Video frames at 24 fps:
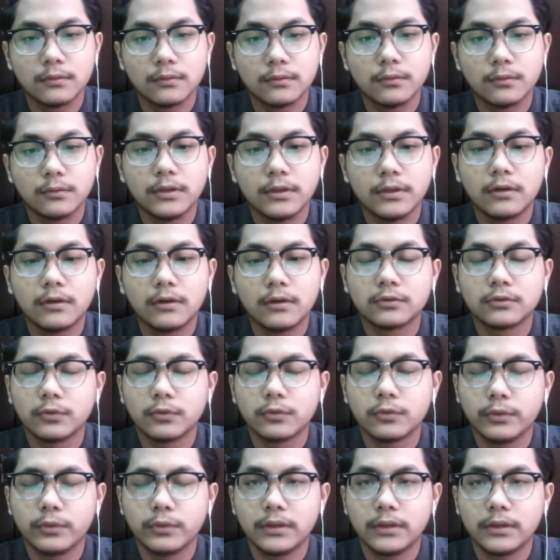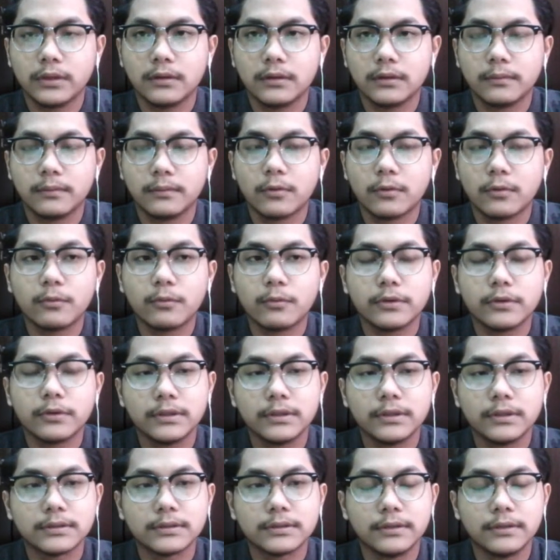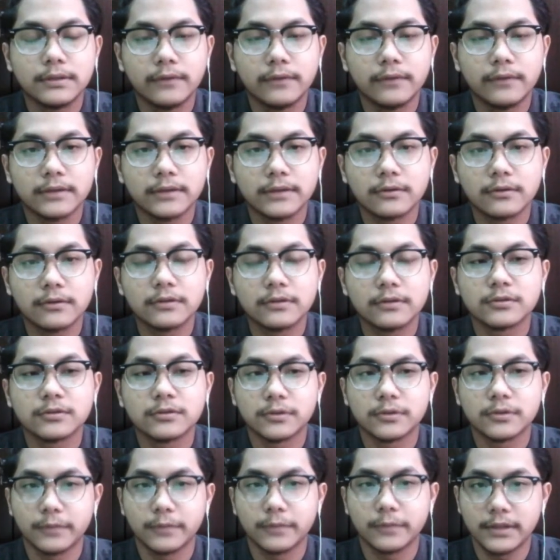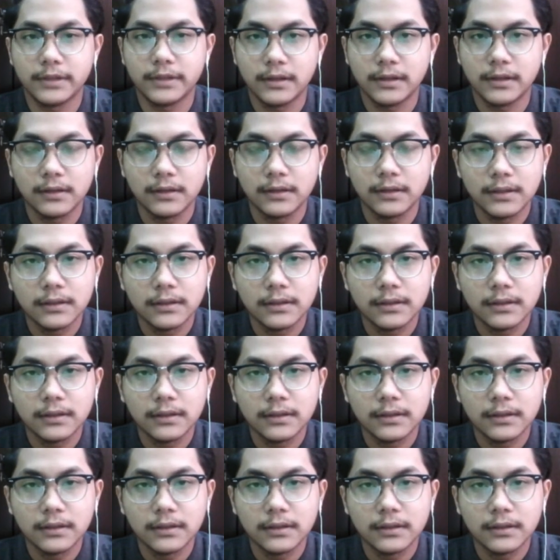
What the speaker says: we also will promote this device on the social media.